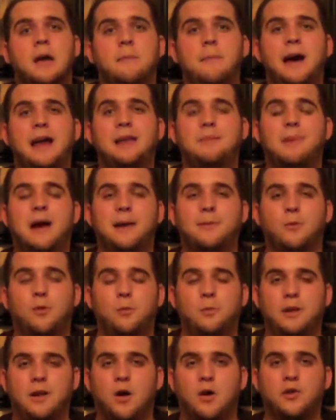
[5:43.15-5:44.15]

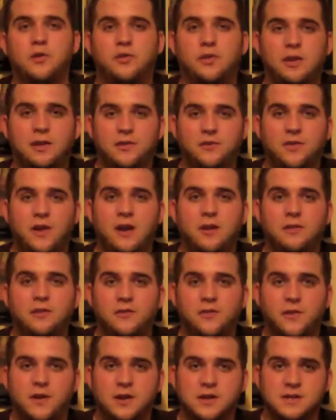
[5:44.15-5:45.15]
MaddenBible will be hosting its very
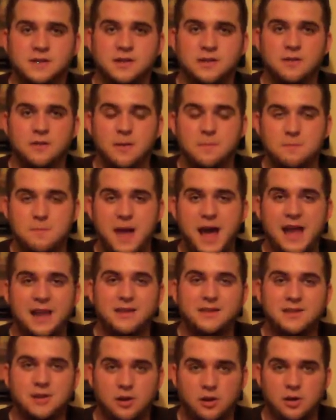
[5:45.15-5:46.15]
first
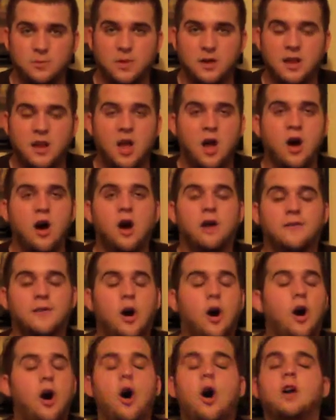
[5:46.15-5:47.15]
Madden Tournament
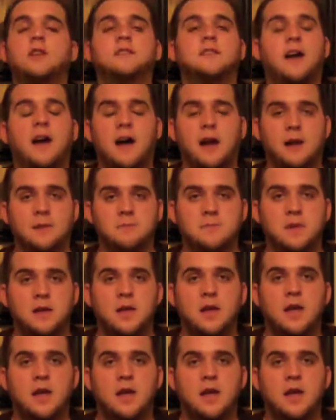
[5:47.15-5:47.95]
of all time.